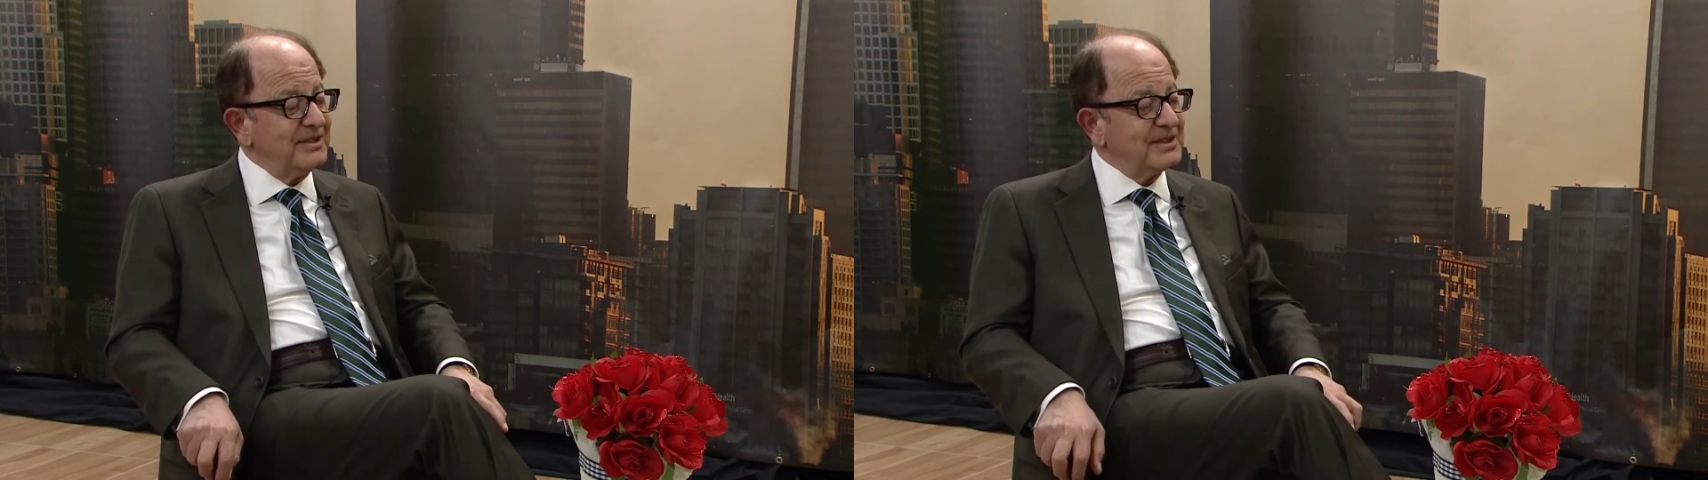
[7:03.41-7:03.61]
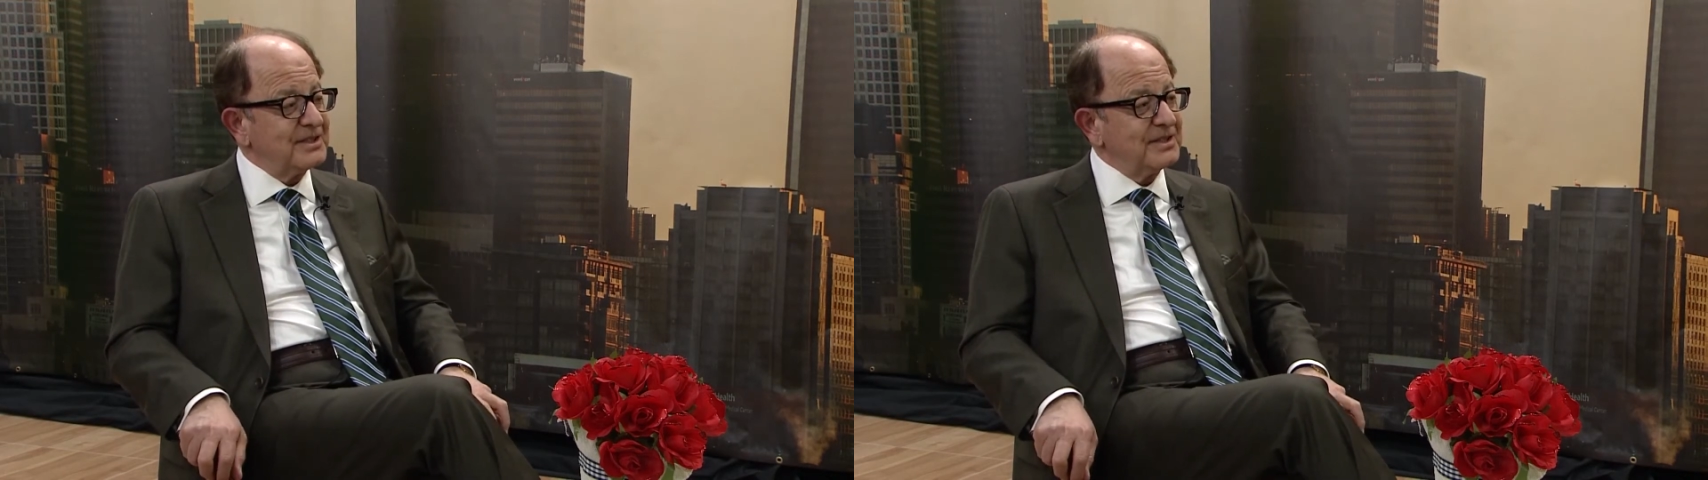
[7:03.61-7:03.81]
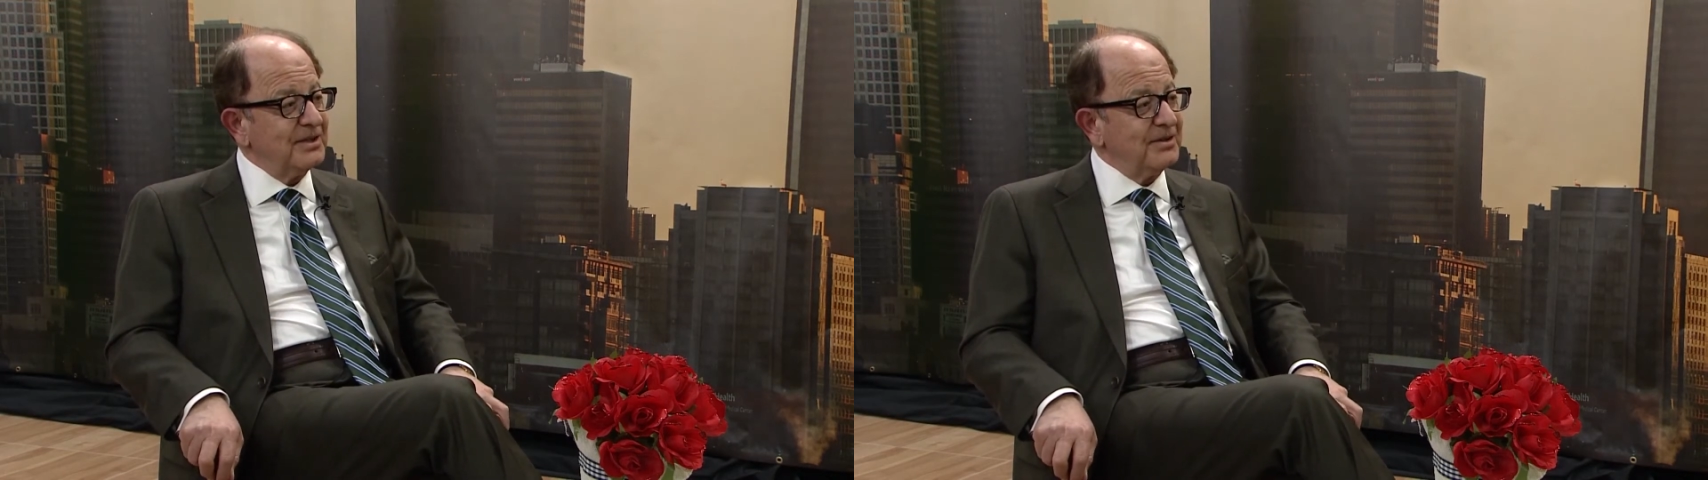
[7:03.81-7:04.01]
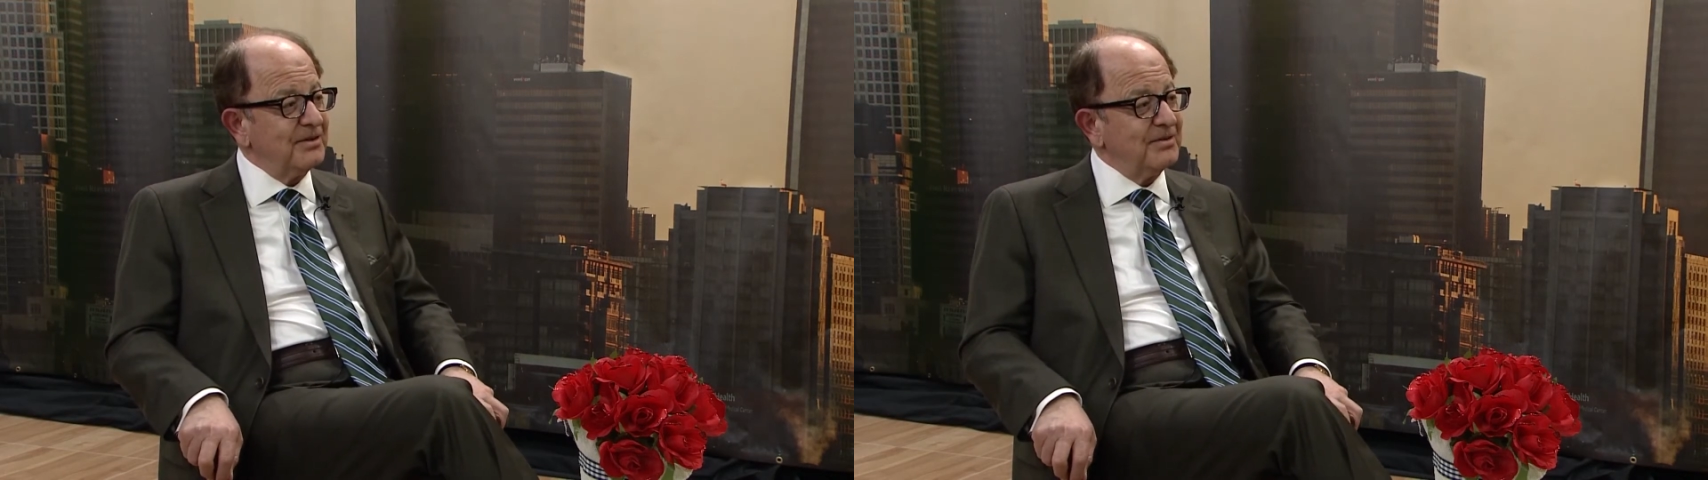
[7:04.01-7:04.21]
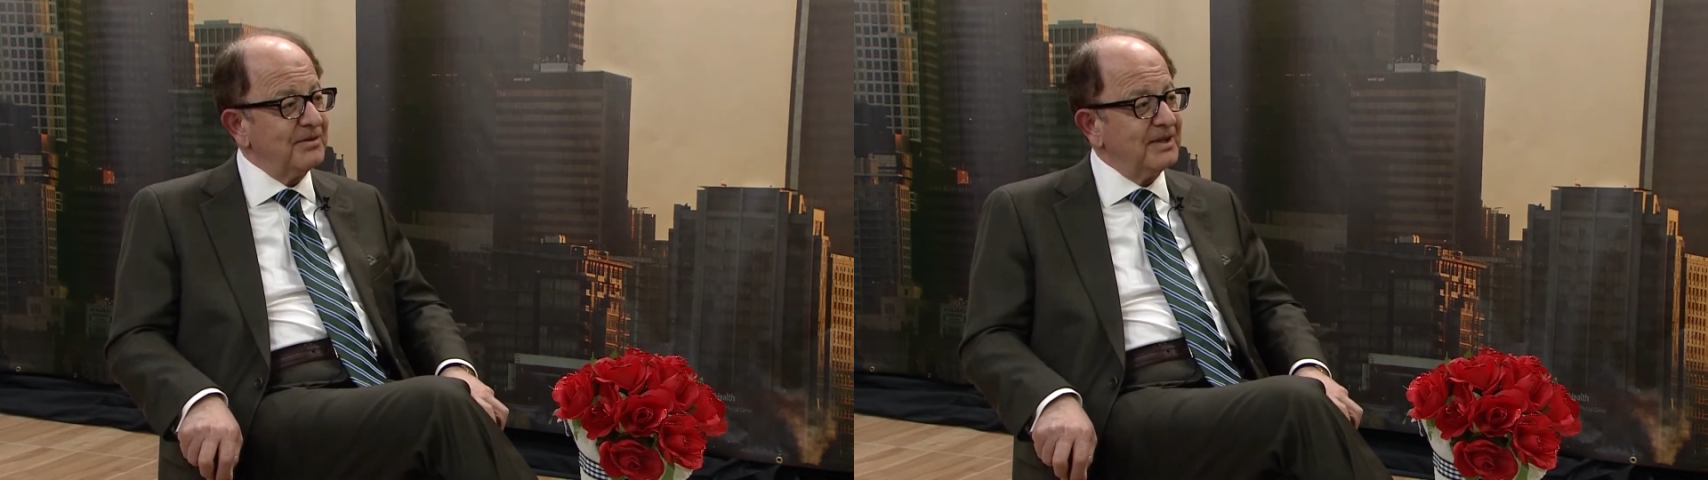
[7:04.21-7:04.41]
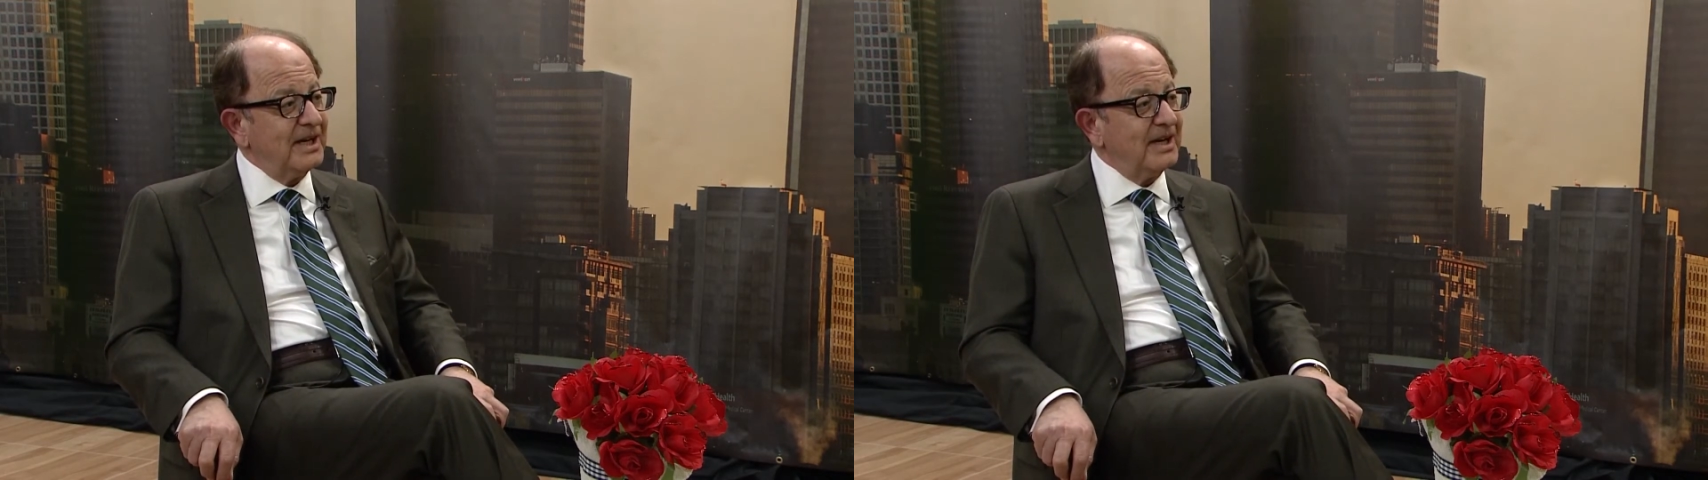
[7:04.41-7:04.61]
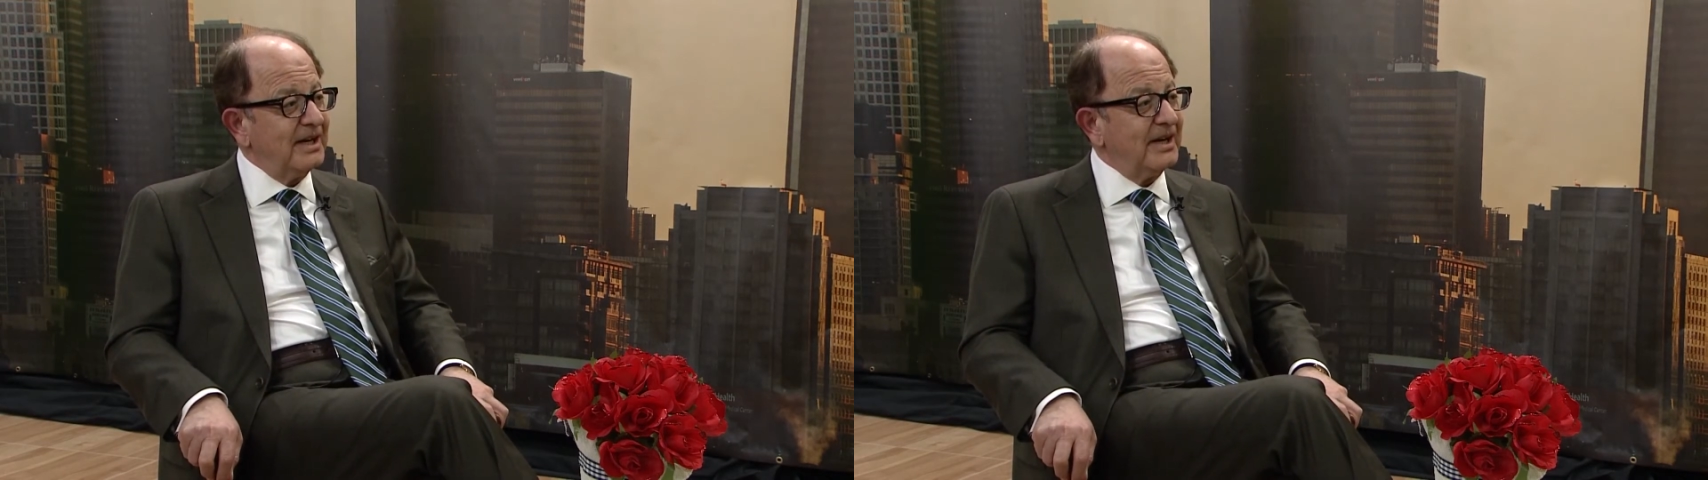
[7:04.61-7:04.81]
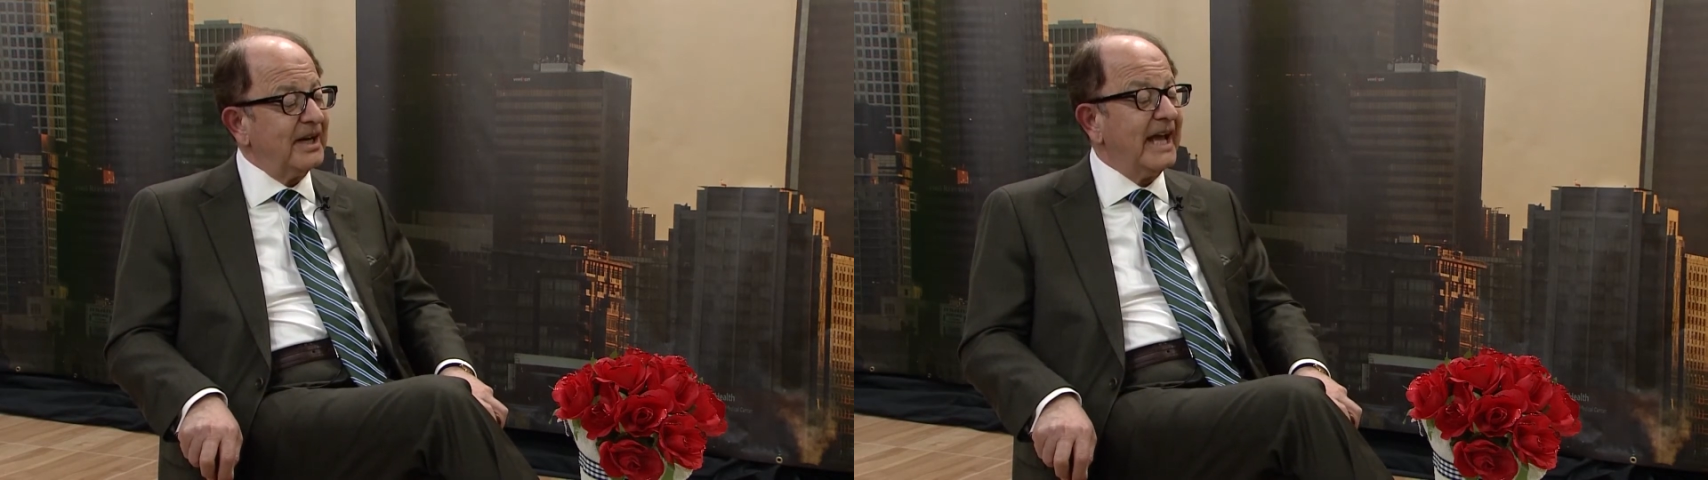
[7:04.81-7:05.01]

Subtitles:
So,